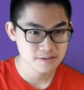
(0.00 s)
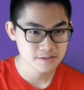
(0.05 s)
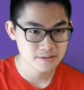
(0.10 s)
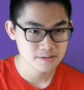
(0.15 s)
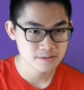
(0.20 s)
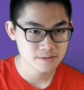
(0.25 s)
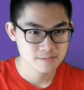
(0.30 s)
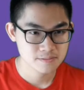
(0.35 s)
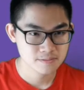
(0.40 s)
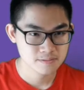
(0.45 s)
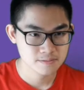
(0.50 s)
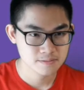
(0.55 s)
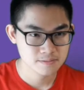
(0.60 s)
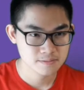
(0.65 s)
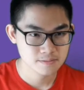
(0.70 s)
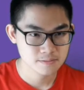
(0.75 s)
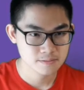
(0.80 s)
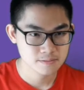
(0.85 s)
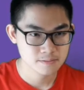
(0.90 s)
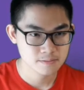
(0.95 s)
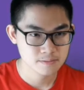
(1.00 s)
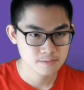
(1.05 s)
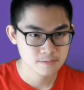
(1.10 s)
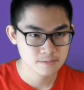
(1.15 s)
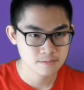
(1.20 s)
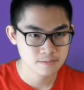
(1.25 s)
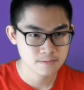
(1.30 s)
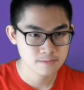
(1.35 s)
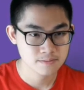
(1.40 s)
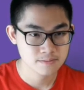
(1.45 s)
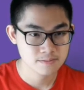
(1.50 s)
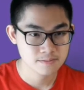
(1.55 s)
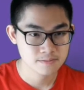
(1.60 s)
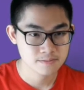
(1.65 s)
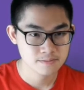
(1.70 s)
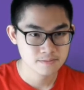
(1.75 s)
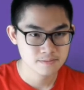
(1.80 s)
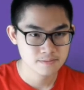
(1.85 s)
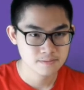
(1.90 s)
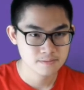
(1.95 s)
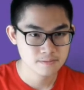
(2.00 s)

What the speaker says: (silence)